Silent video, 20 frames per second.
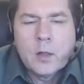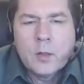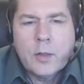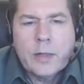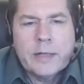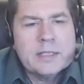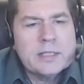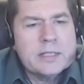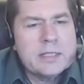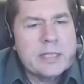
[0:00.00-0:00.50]

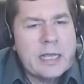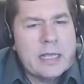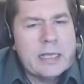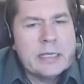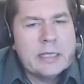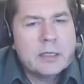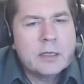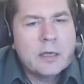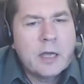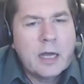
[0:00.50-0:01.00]
Let's
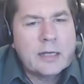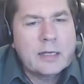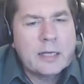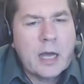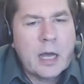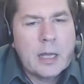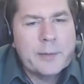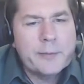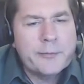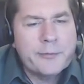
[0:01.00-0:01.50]
take a
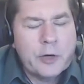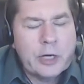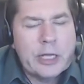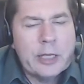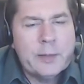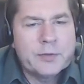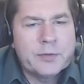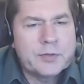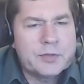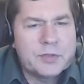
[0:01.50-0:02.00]
time
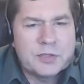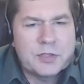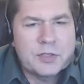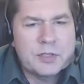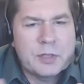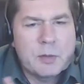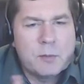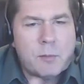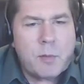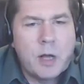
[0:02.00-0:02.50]
frame. This is
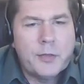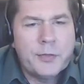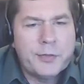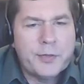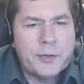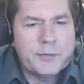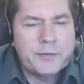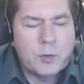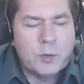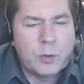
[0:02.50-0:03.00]
just a
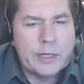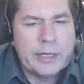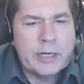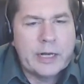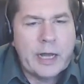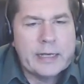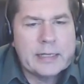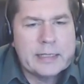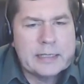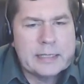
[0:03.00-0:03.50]
month of
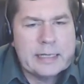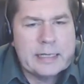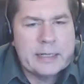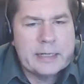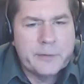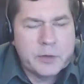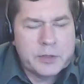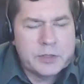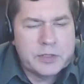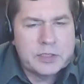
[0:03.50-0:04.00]

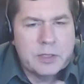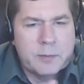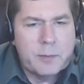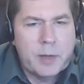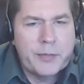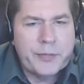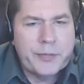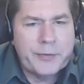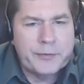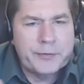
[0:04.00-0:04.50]
2019 versus a
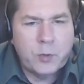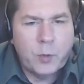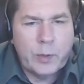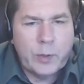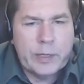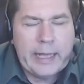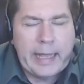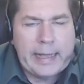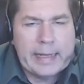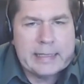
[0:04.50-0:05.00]
month of
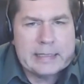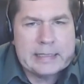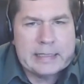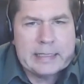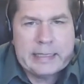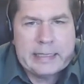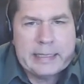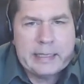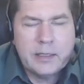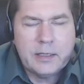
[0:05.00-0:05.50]

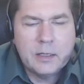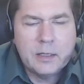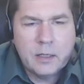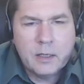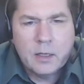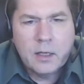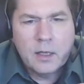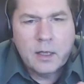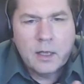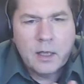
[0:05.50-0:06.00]
2018,
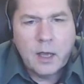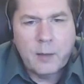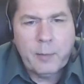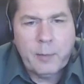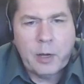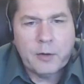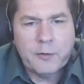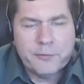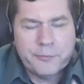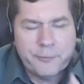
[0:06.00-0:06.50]

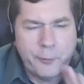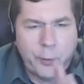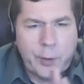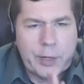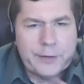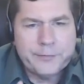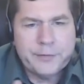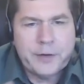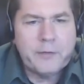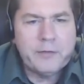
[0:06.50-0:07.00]
about
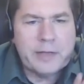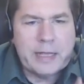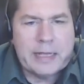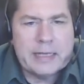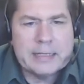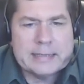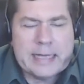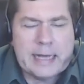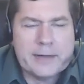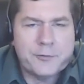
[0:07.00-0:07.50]
45
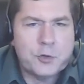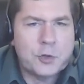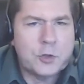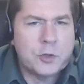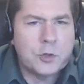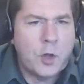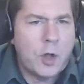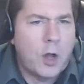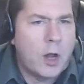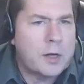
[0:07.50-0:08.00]
days after
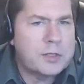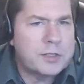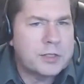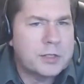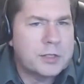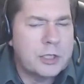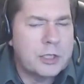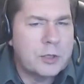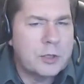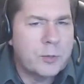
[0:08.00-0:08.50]
it launched
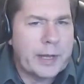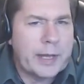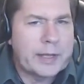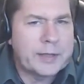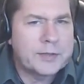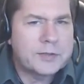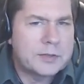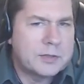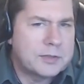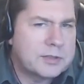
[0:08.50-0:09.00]
in the
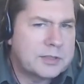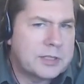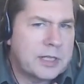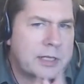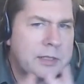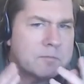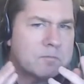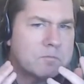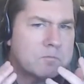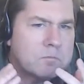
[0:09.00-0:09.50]
US, and
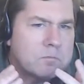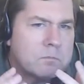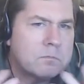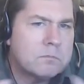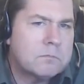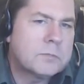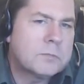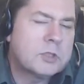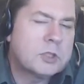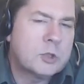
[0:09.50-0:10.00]
said,
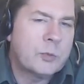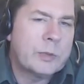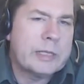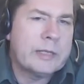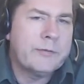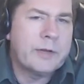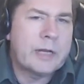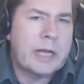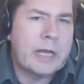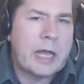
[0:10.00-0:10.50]
do we
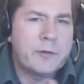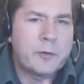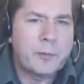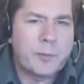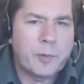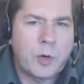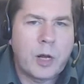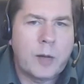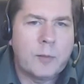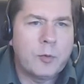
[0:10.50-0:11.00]
even have a
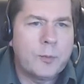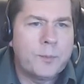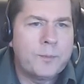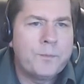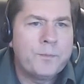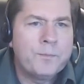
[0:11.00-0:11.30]
problem?